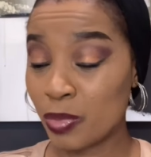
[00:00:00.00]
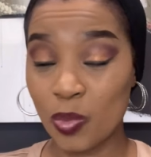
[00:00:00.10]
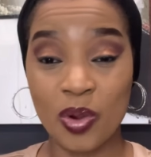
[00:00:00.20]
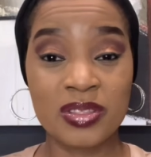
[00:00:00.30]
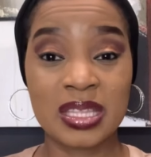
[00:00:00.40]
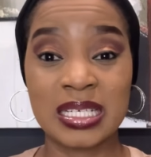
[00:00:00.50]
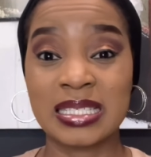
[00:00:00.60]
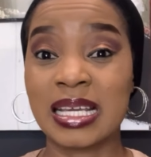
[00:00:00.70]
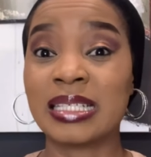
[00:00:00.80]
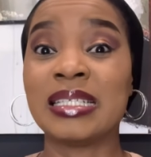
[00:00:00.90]
one thing is
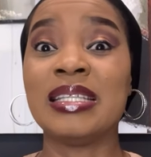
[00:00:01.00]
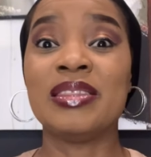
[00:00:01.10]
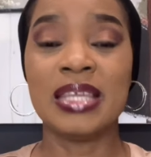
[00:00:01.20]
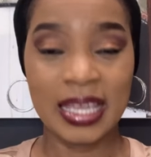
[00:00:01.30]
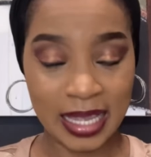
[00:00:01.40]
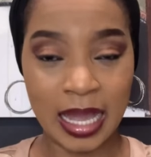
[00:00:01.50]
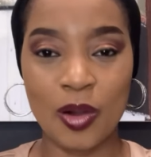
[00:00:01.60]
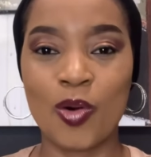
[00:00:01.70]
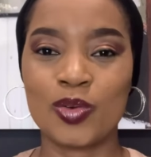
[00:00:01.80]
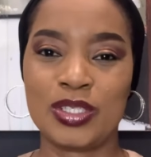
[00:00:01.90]
that they are
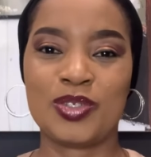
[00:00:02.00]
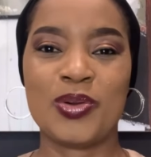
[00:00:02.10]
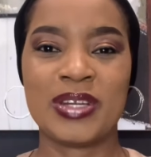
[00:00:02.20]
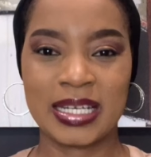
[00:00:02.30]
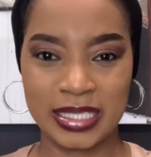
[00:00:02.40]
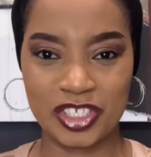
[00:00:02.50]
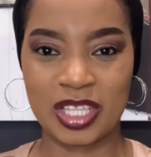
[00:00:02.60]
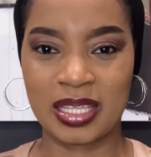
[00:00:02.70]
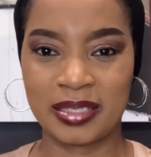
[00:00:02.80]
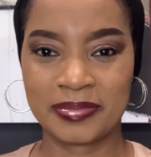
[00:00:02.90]
always going at each other.